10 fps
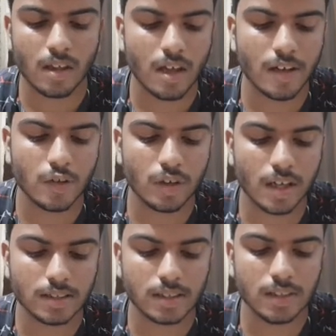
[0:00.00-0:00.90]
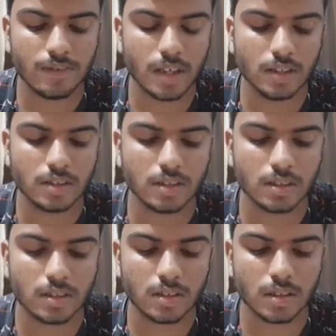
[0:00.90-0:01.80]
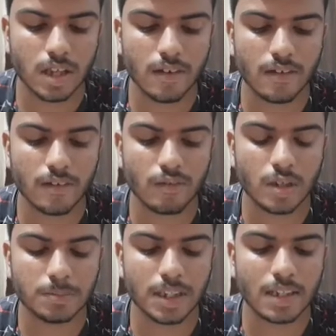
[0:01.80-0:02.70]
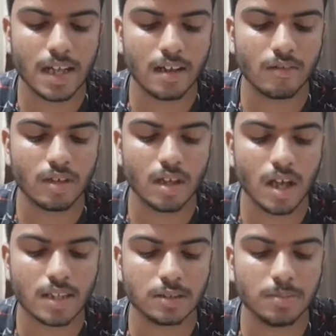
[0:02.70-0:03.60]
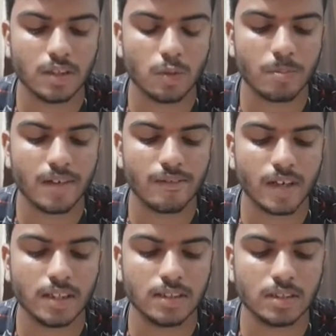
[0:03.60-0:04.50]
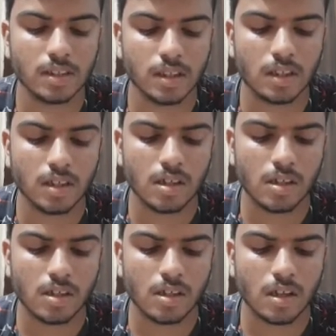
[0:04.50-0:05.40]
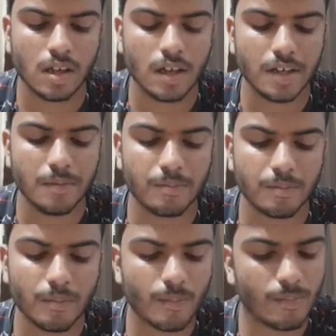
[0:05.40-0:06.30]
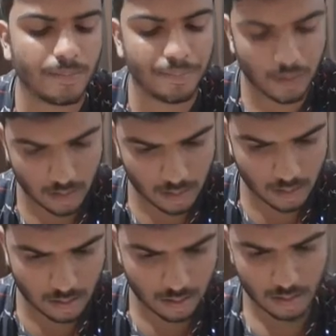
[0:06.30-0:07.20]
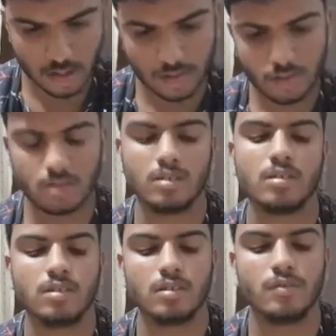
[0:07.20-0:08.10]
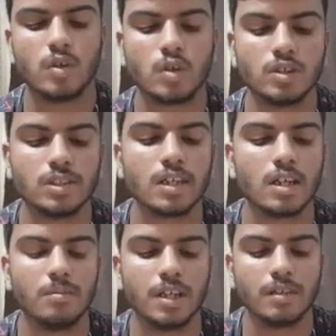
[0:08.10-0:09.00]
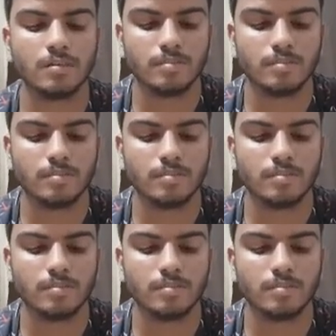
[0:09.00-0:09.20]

and you can see friends, the website has been opened friends, and the photos are coming.